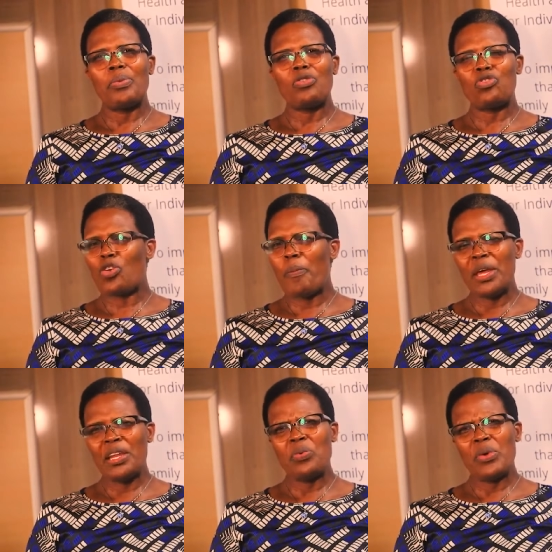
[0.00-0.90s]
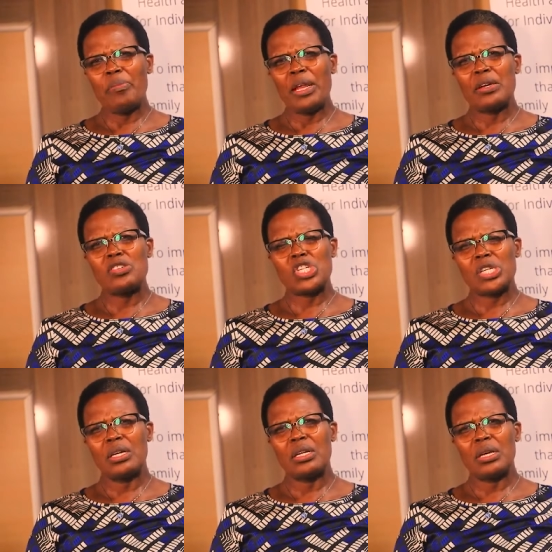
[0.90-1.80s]
So many women are
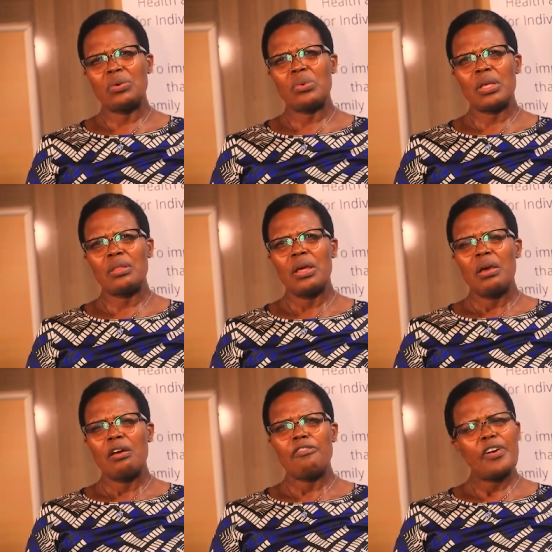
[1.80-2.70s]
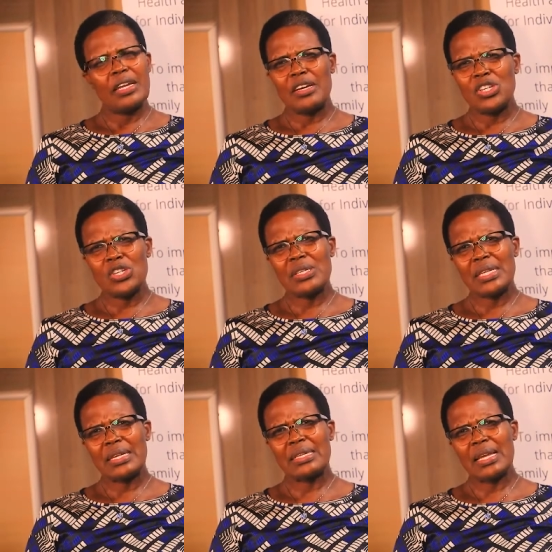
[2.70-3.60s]
struggling with financial
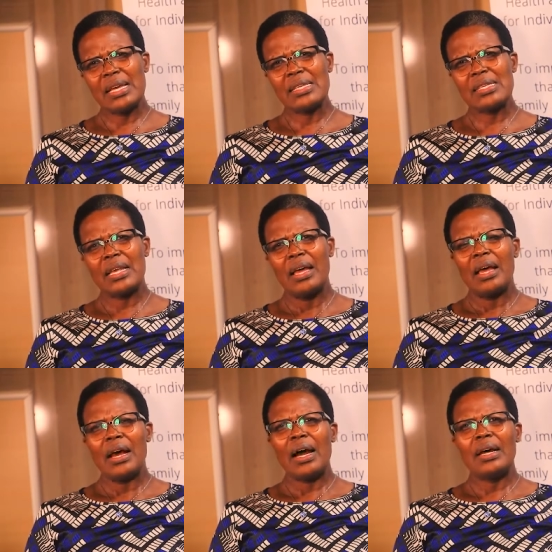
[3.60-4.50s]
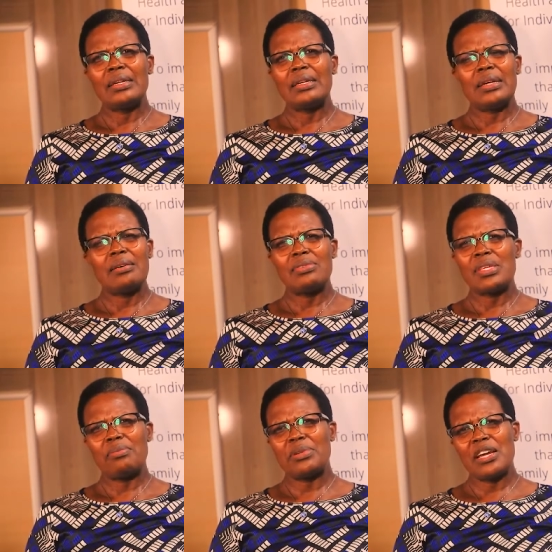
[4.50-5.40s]
success, and
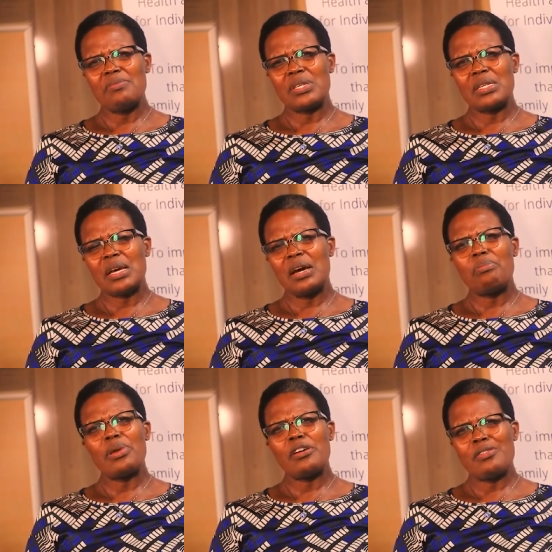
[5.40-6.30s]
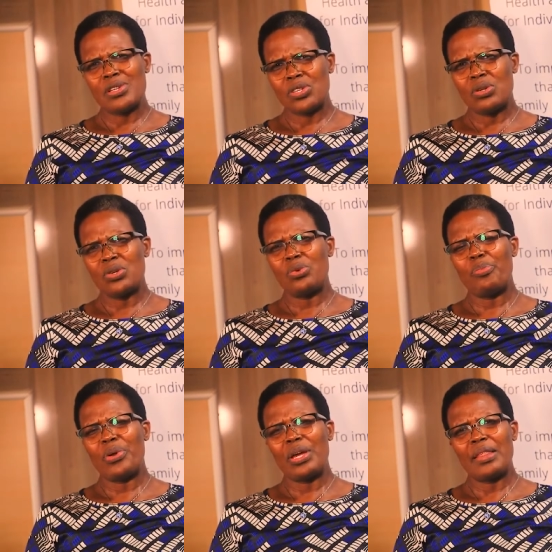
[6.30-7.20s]
sometimes it can be a reason to
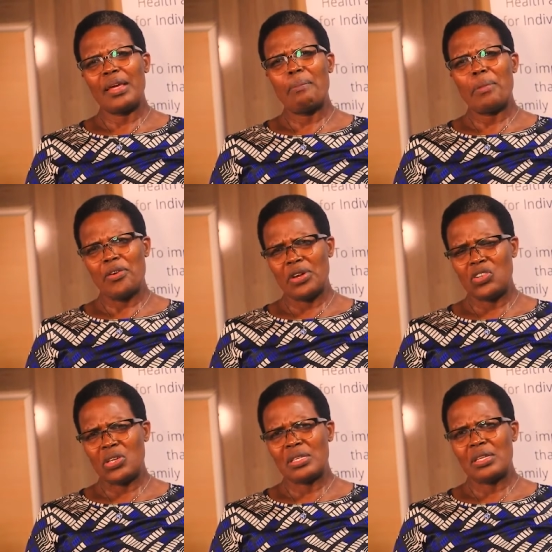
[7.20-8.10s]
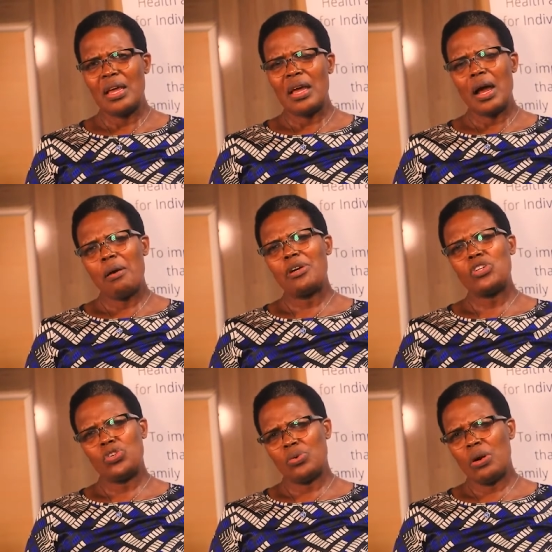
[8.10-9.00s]
break their marriages. A
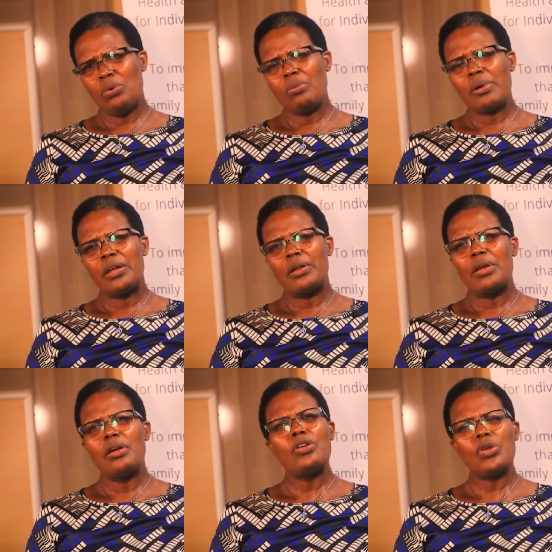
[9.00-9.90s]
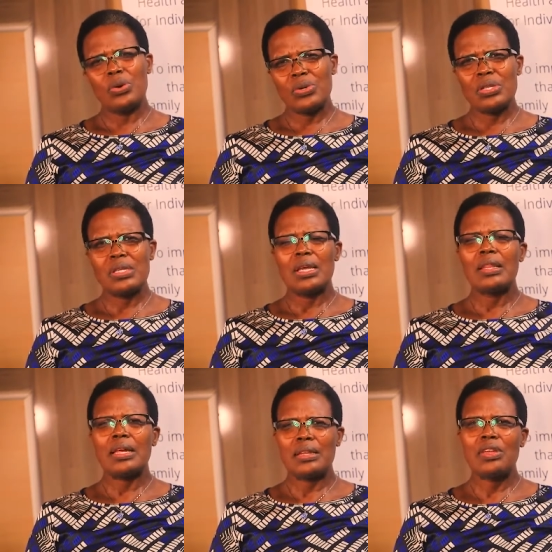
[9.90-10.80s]
mature woman knows
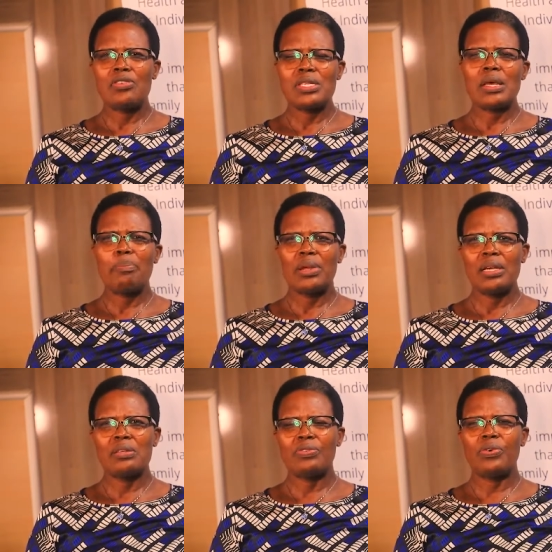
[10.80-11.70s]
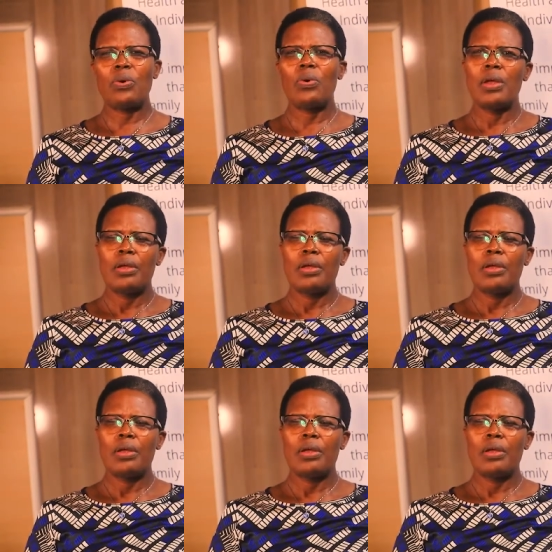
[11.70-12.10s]
that there is a place for